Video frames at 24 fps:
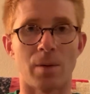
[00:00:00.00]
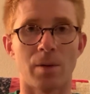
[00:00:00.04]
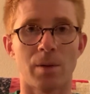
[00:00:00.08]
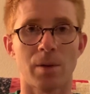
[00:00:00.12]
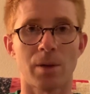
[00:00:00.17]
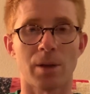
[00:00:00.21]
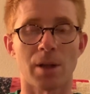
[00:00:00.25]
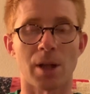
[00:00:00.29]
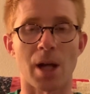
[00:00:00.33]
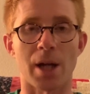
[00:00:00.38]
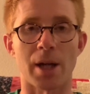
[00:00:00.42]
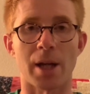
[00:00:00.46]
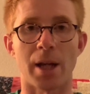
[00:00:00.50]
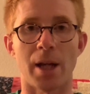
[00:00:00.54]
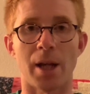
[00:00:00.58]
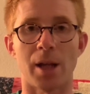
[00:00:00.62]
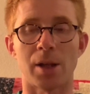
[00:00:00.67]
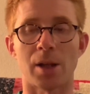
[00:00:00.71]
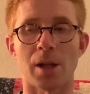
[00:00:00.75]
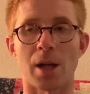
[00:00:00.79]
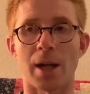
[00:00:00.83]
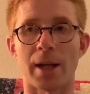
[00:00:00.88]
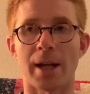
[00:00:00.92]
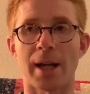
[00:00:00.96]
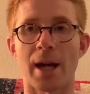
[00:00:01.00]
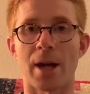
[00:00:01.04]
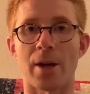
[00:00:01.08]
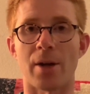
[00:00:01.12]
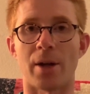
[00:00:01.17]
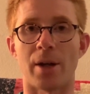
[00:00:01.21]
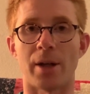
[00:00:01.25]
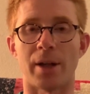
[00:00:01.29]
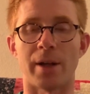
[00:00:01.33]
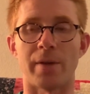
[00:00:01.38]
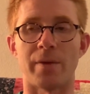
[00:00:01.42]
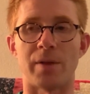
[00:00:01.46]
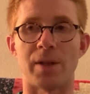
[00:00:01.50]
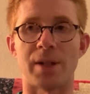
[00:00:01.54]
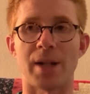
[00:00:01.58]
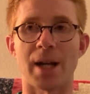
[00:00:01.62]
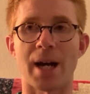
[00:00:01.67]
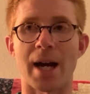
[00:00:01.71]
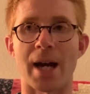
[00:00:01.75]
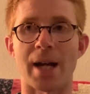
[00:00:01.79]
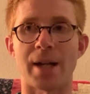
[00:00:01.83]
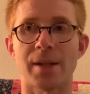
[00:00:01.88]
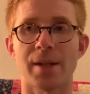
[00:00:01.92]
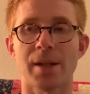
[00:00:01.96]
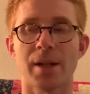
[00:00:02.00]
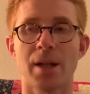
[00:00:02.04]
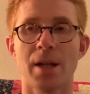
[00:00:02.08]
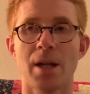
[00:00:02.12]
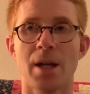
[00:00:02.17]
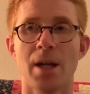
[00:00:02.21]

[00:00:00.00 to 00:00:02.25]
clock in and clock out on a given task.